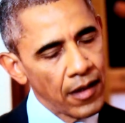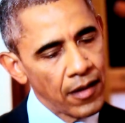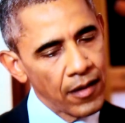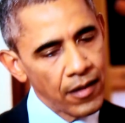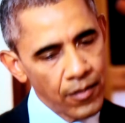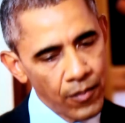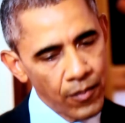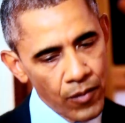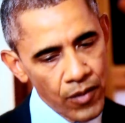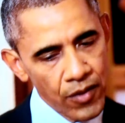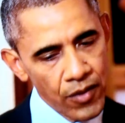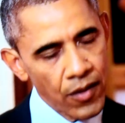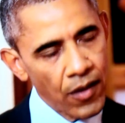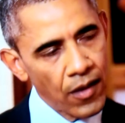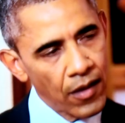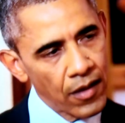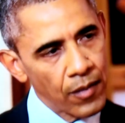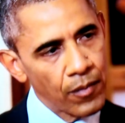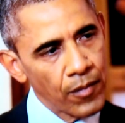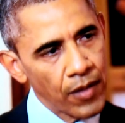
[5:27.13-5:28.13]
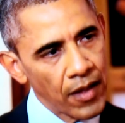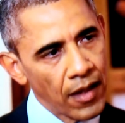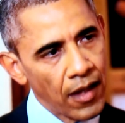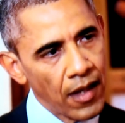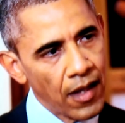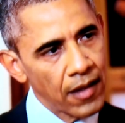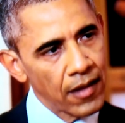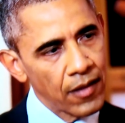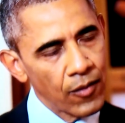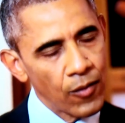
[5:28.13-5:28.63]
that we saw in the
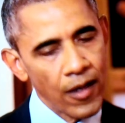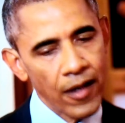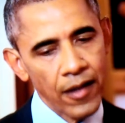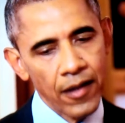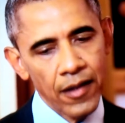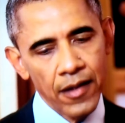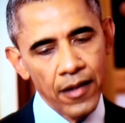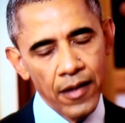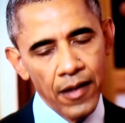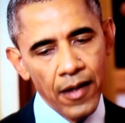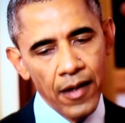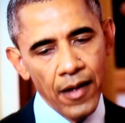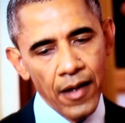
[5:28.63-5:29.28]
bin Laden raid